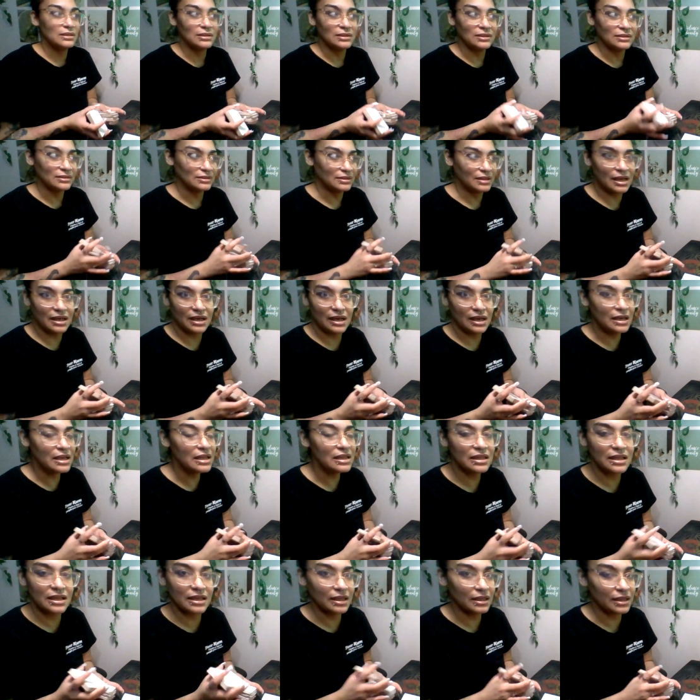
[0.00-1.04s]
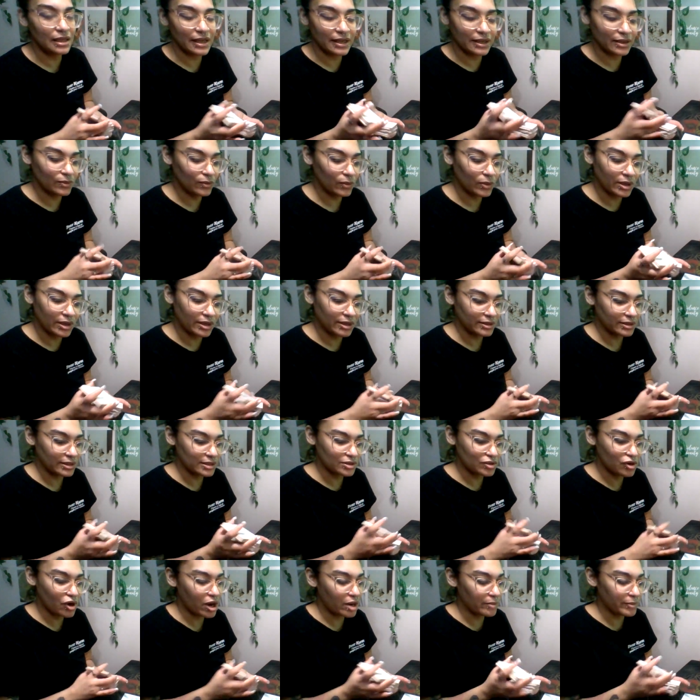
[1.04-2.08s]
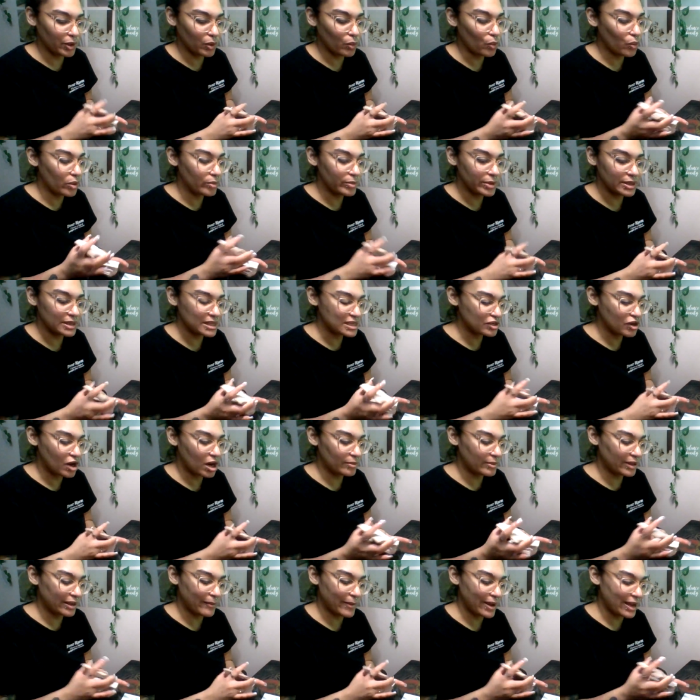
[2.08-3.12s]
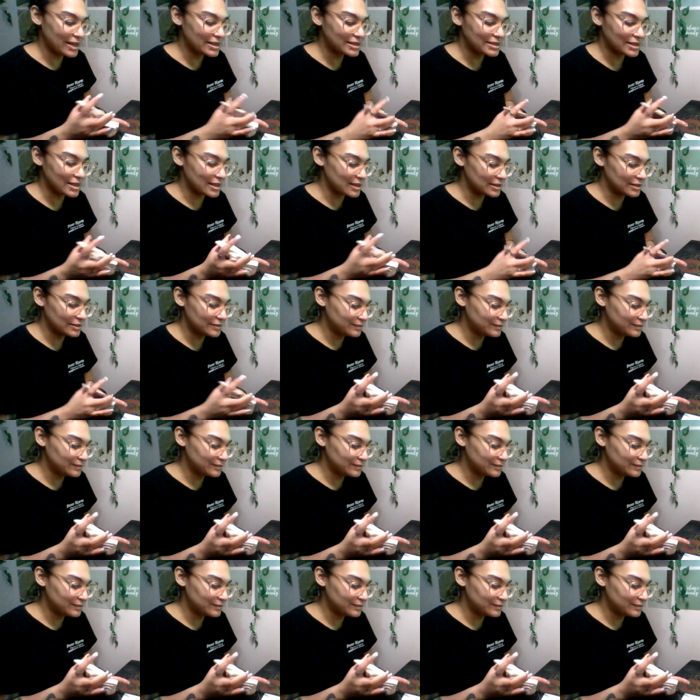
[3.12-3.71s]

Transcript: not anything like what this karmic woman, this karmic man said.